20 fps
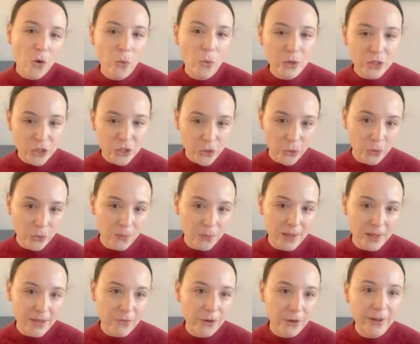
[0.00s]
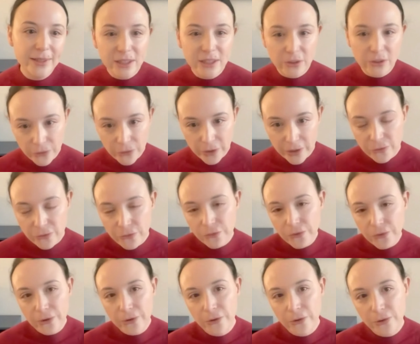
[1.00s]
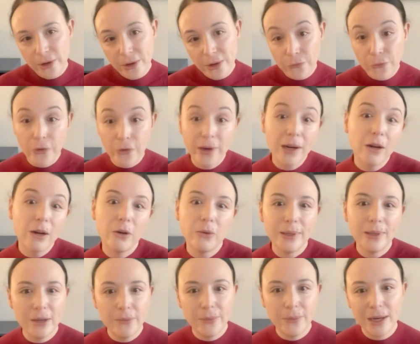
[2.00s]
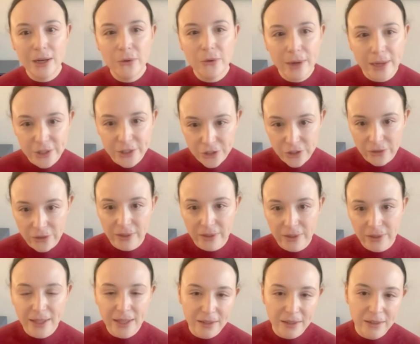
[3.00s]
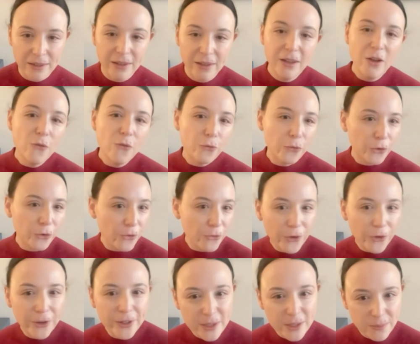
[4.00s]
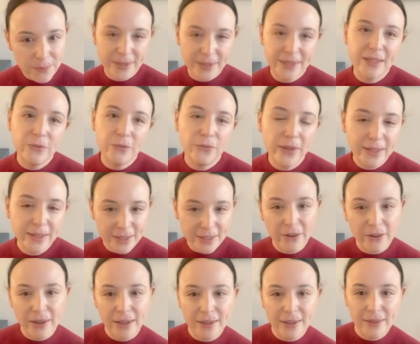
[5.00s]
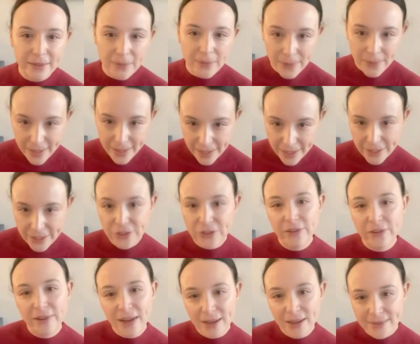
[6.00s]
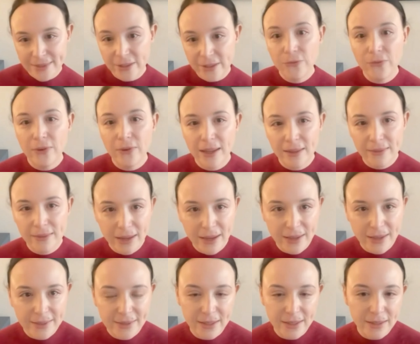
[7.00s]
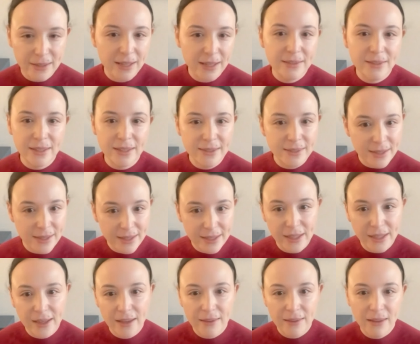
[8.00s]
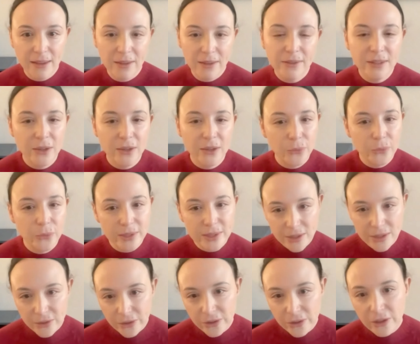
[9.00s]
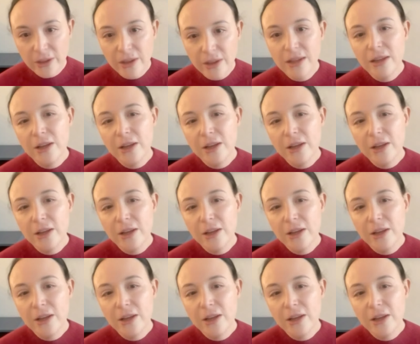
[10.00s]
which could be very different for a global evaluation than for a very specific targeted application, as the flood case in Tanzania that we saw,